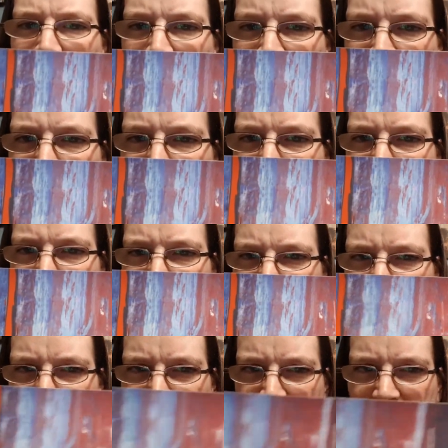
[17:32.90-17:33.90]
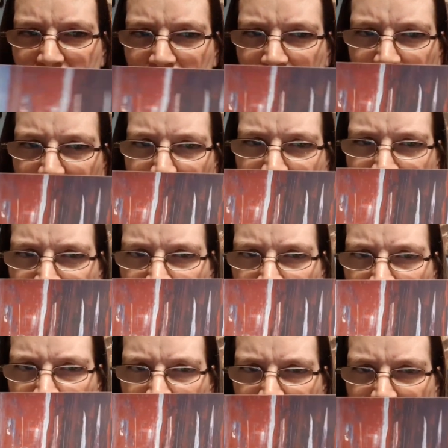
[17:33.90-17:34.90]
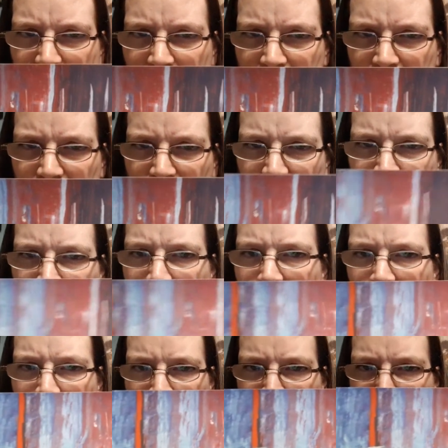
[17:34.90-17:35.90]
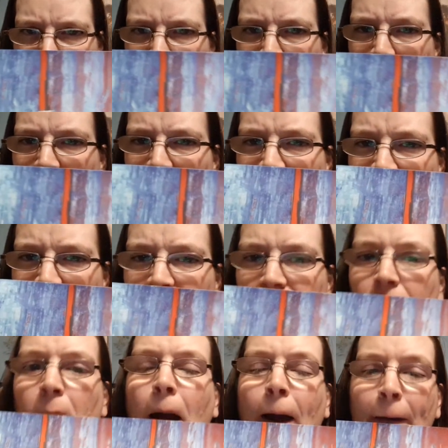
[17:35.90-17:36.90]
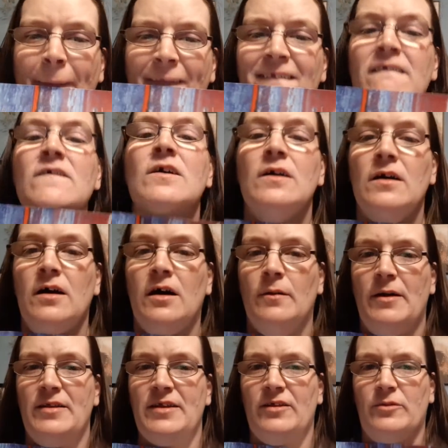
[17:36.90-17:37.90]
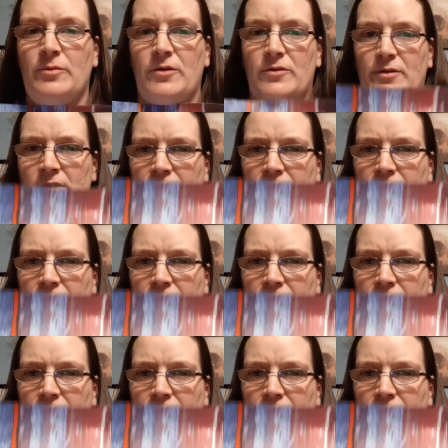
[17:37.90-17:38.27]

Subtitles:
kind of got the drippy painting effect. I like that. I think it's supposed to